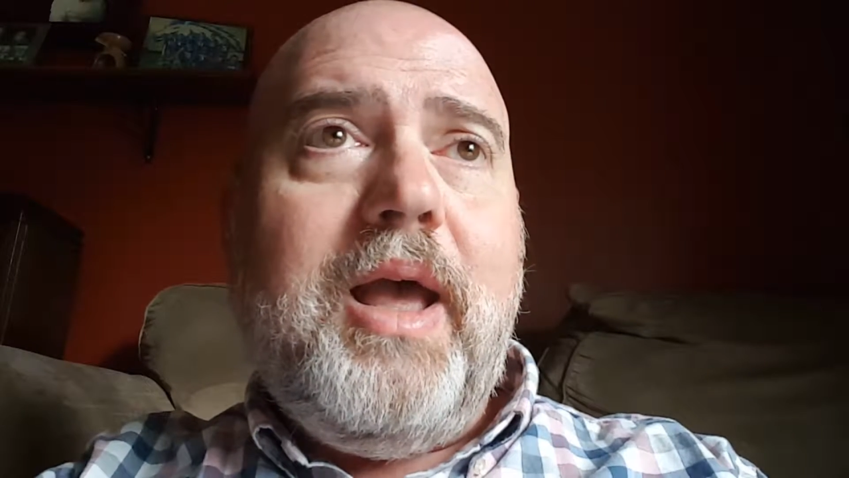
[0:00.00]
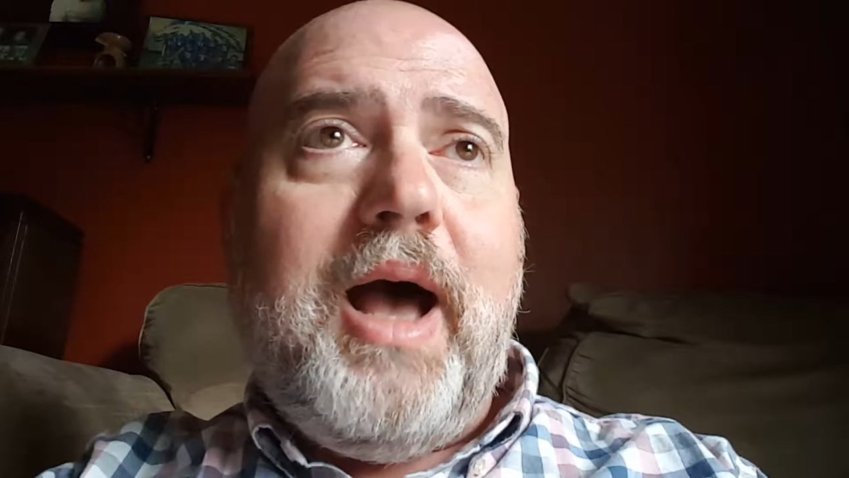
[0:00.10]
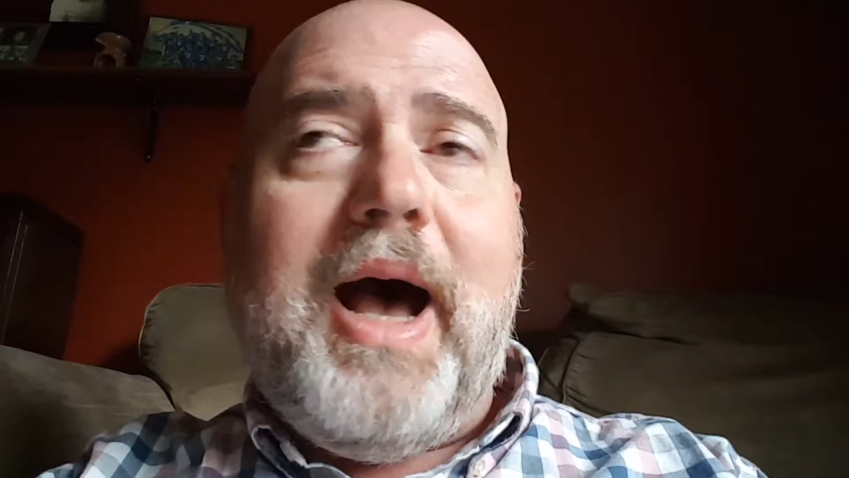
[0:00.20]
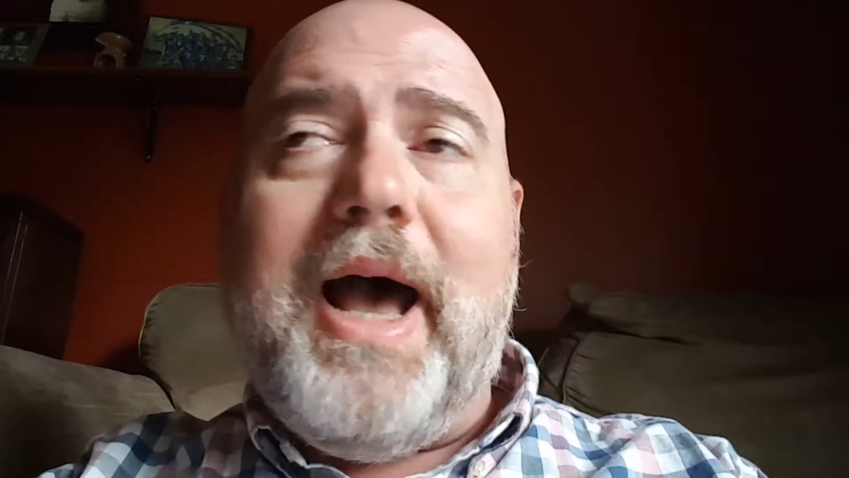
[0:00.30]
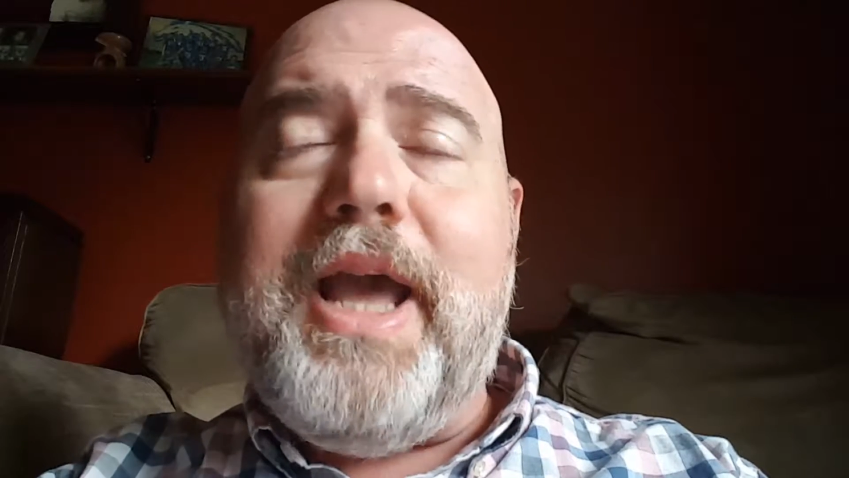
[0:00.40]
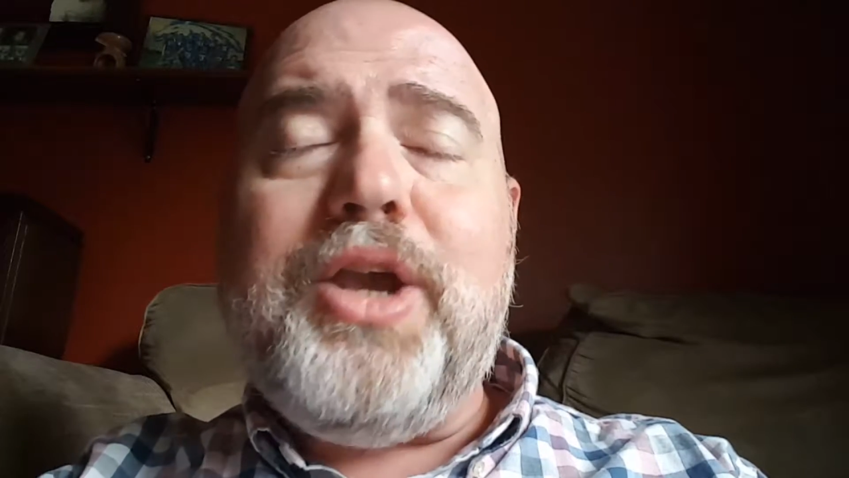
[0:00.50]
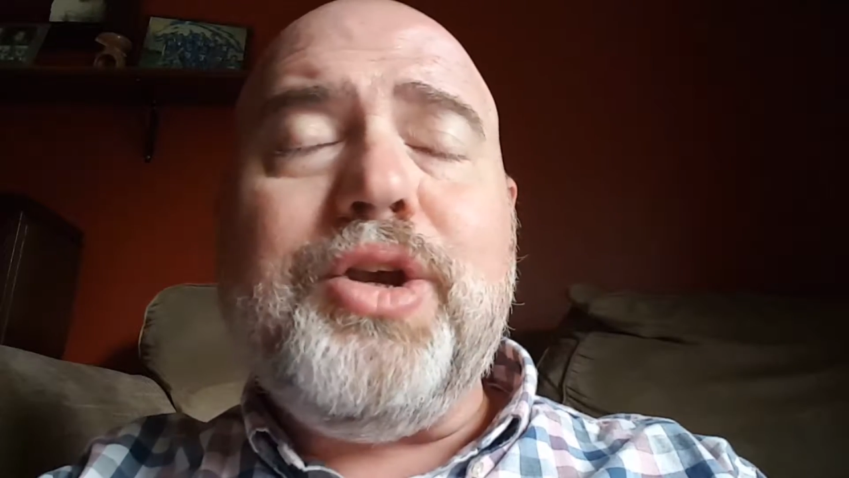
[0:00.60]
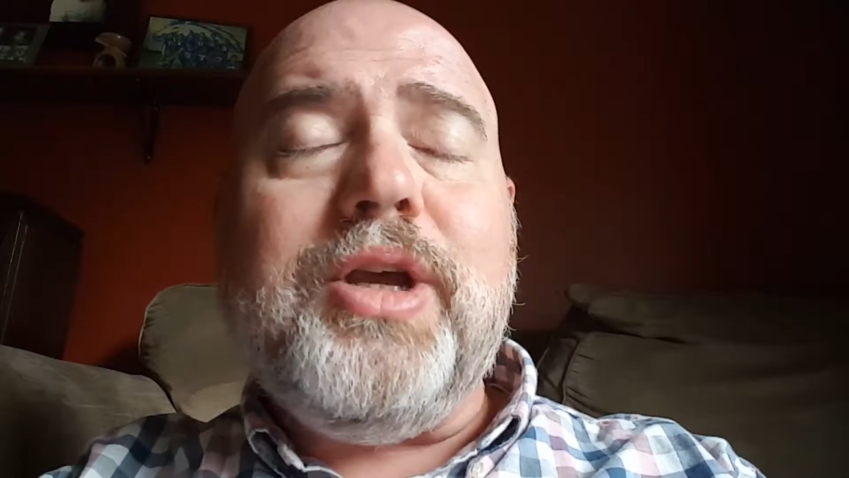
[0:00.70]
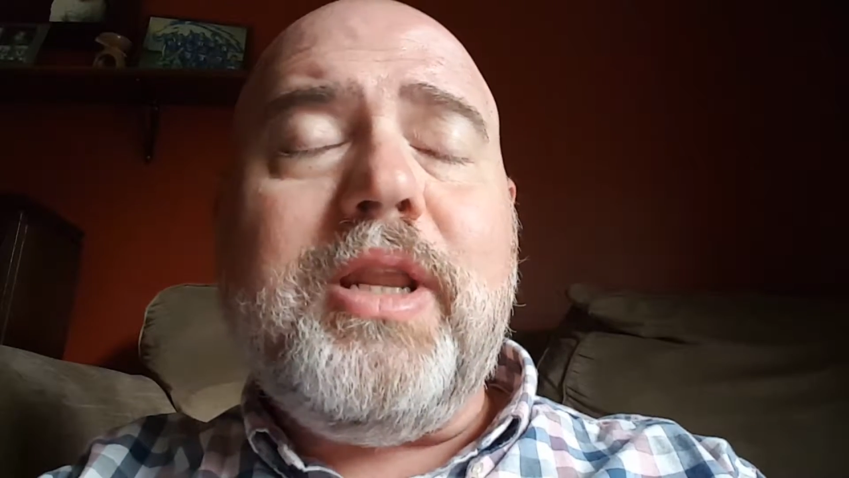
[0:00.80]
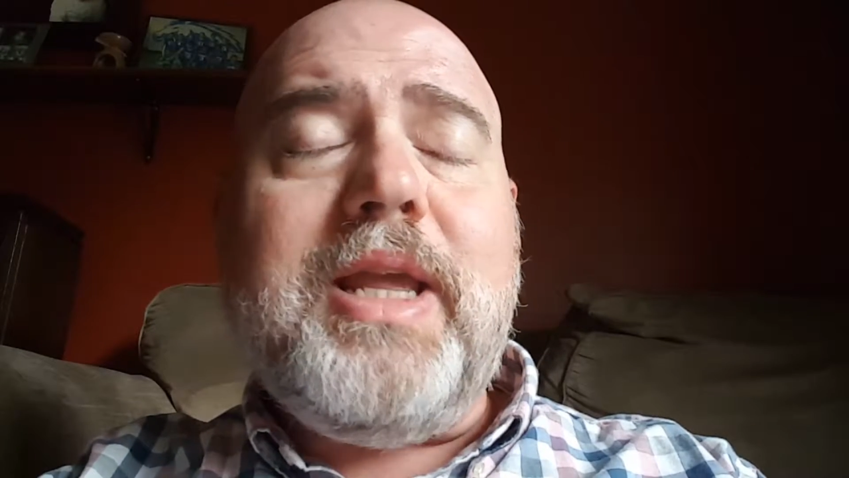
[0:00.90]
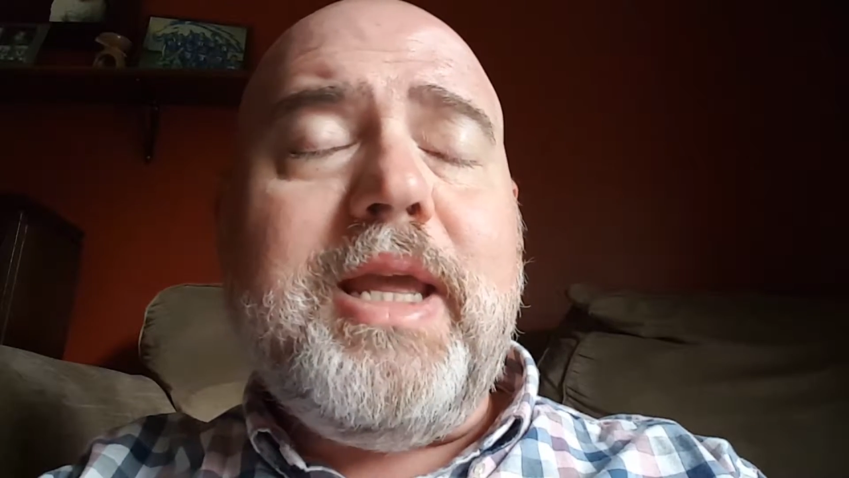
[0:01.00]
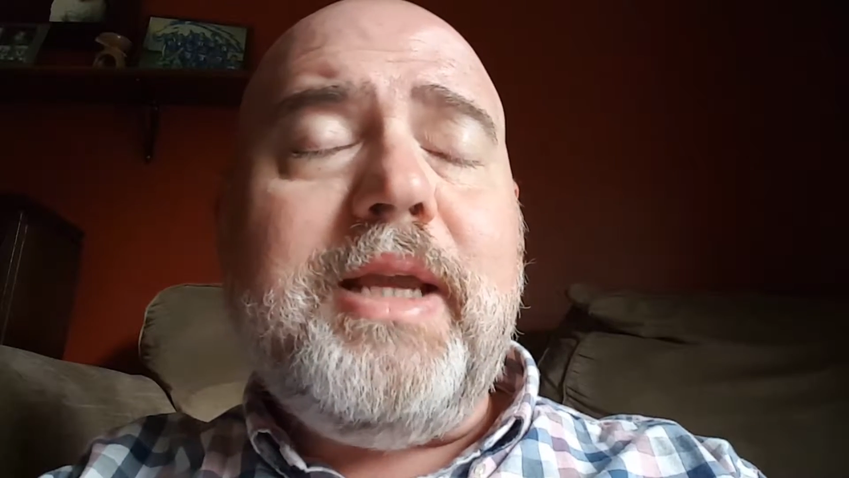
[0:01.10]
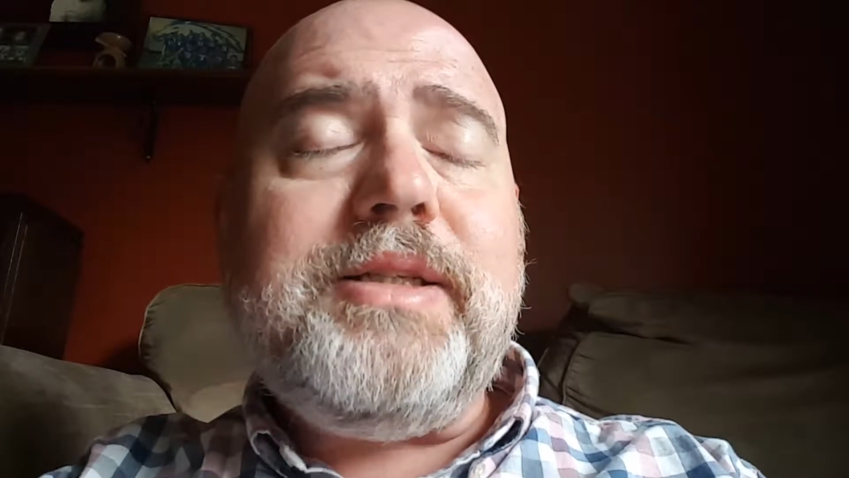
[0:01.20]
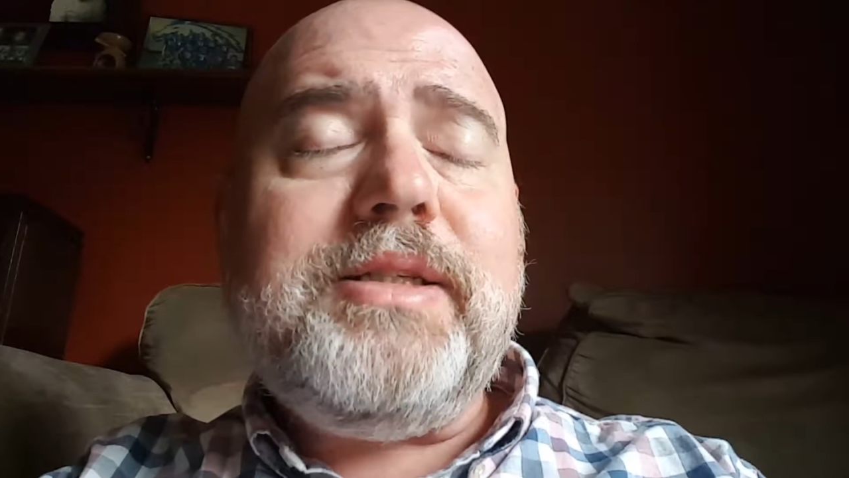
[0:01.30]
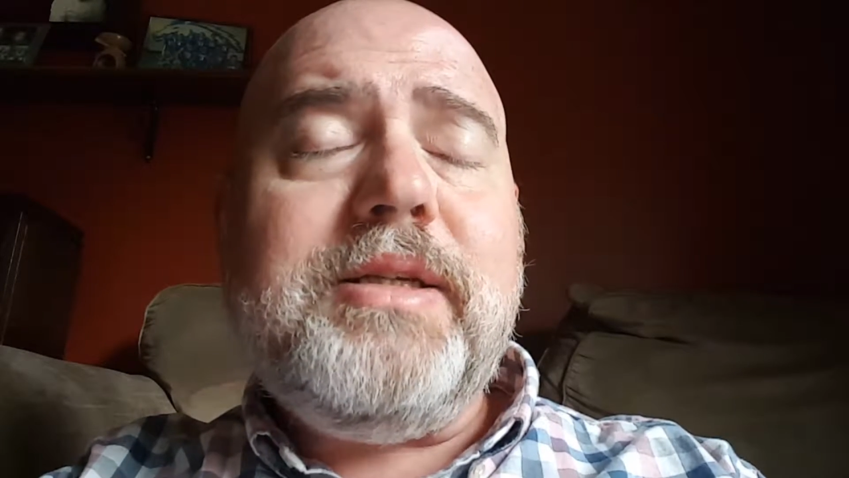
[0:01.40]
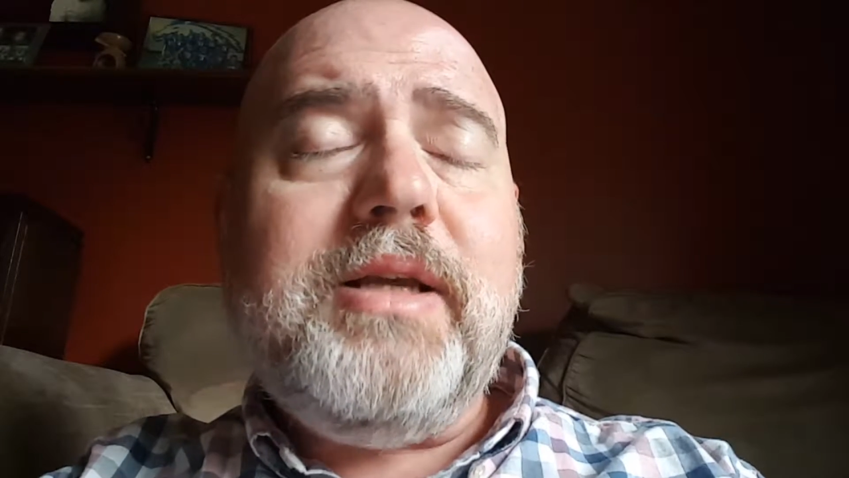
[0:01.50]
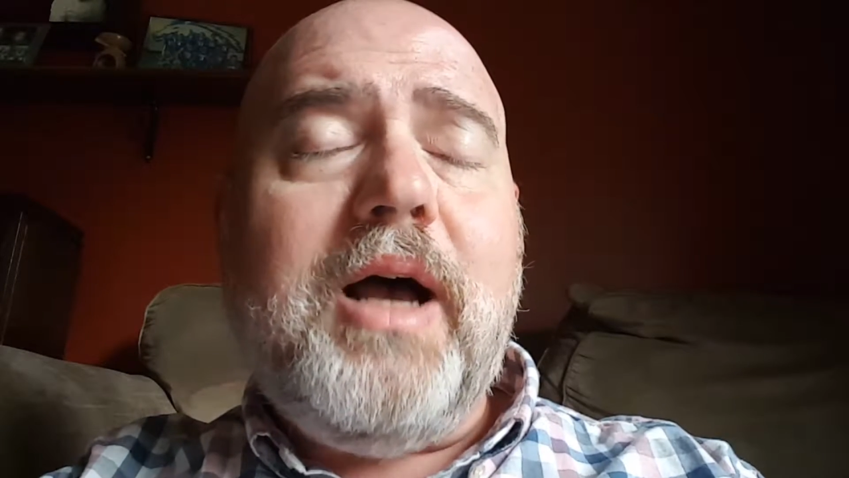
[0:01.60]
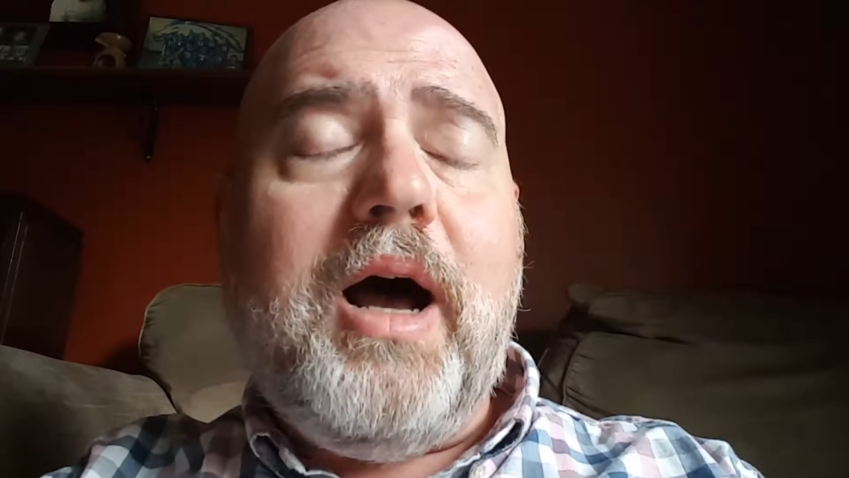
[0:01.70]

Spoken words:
I could eat